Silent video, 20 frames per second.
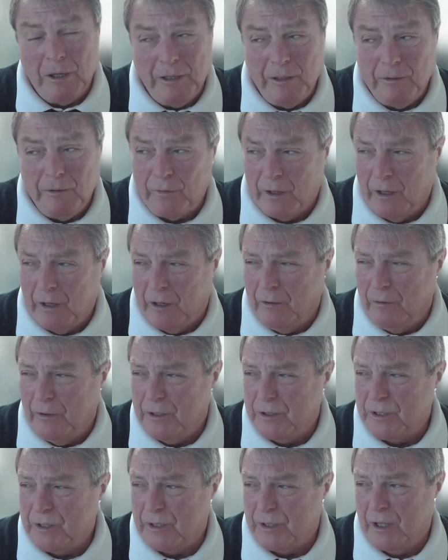believe, though,
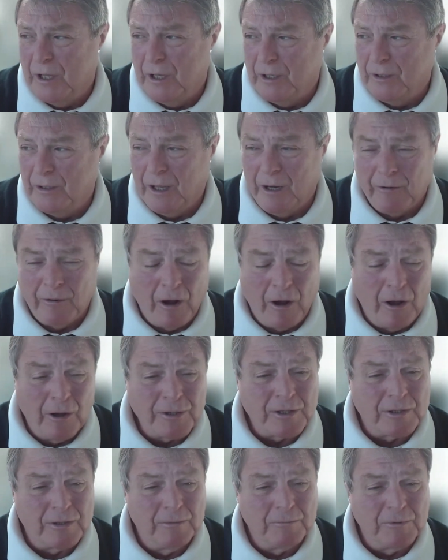is that there
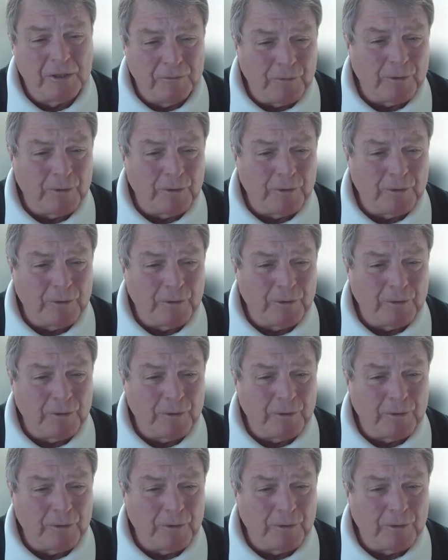are some